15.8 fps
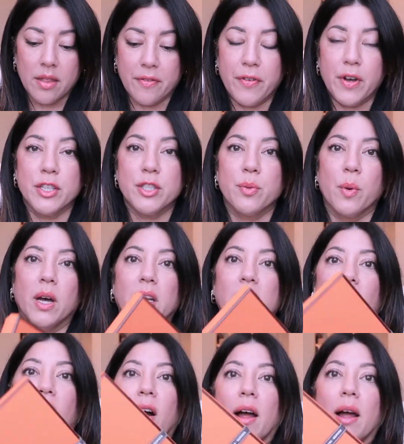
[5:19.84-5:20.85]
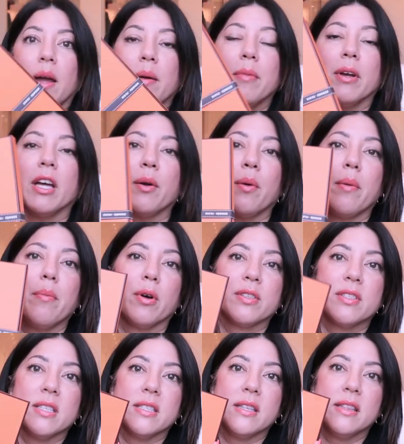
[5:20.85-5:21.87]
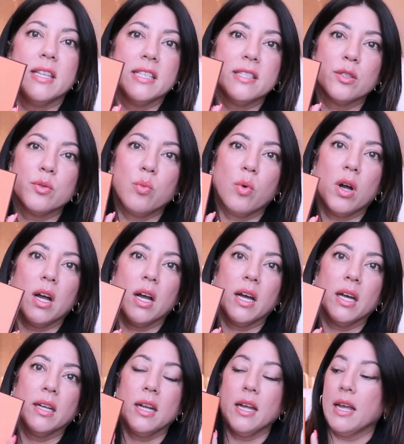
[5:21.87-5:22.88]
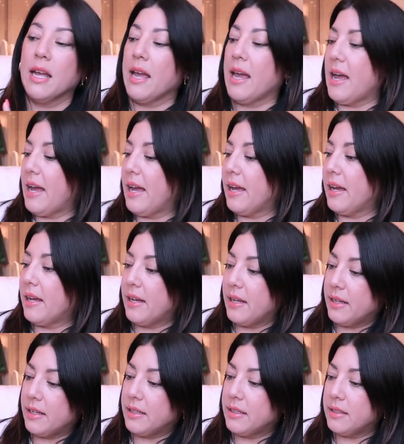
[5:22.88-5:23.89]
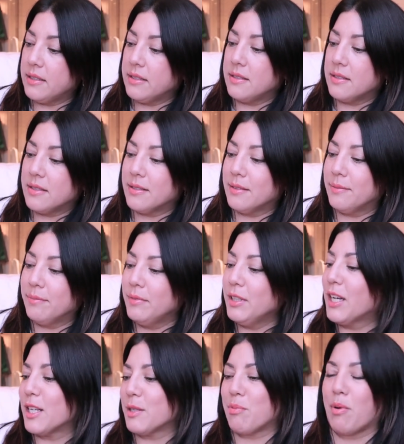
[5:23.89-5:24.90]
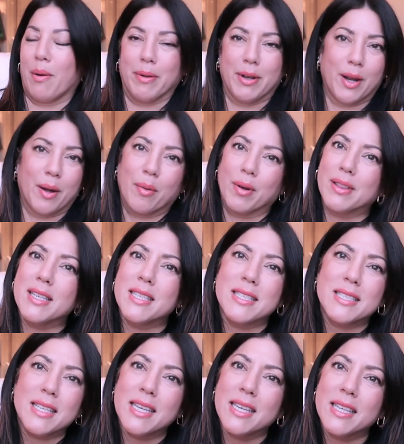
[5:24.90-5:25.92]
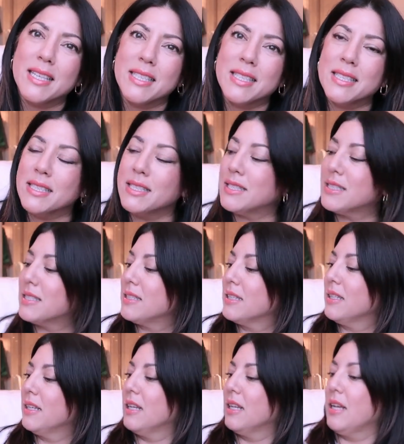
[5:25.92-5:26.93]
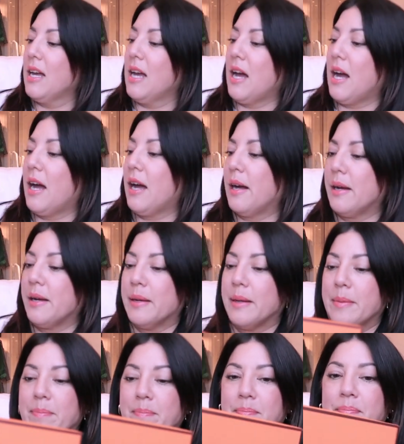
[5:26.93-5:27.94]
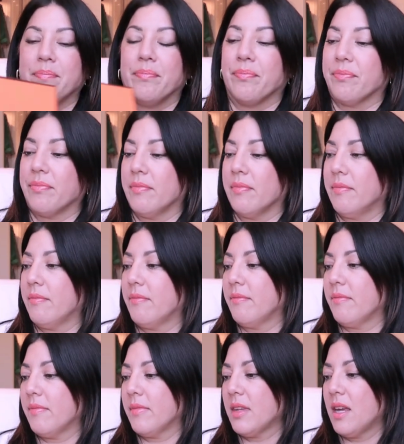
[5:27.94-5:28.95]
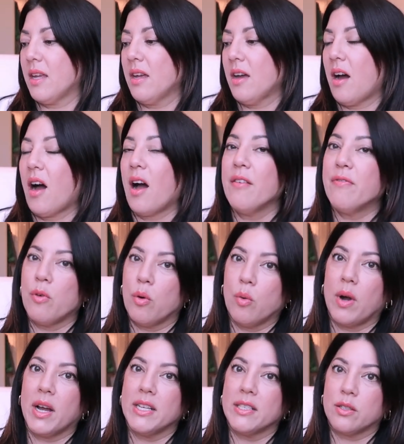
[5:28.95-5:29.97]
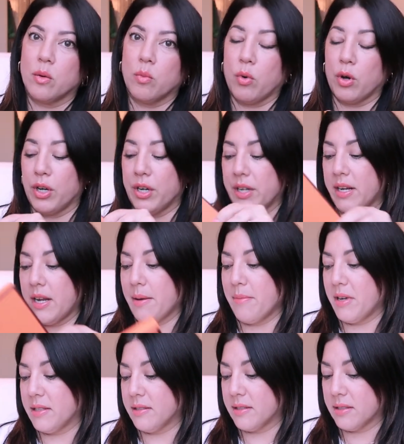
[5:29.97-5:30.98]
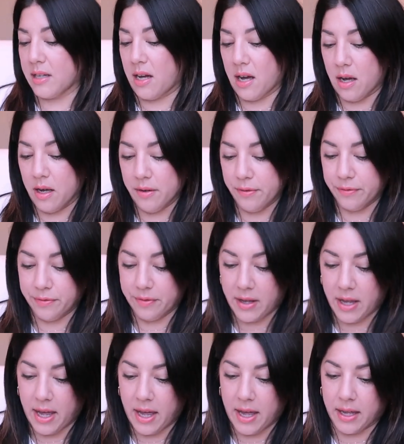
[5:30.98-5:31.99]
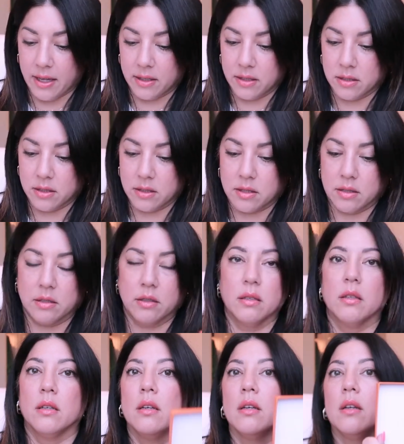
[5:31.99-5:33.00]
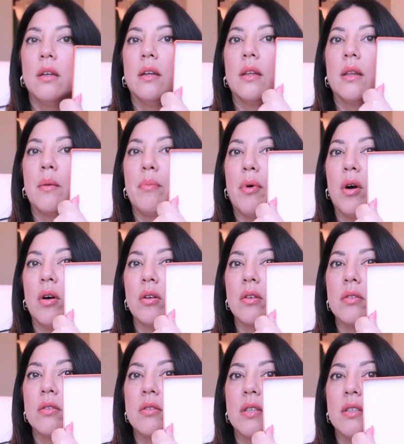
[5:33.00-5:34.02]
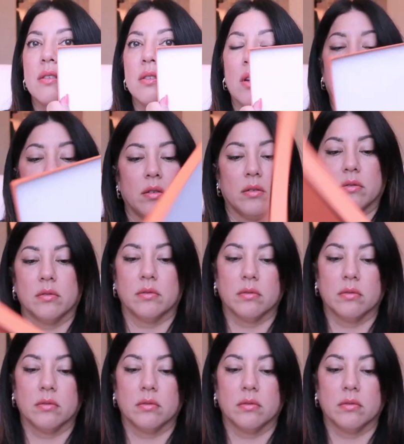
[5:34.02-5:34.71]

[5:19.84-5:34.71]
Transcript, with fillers: The first one I'm going to unbox is this one, and you guys probably know what this is. um I've always wanted an Hermes scarf, and the box has got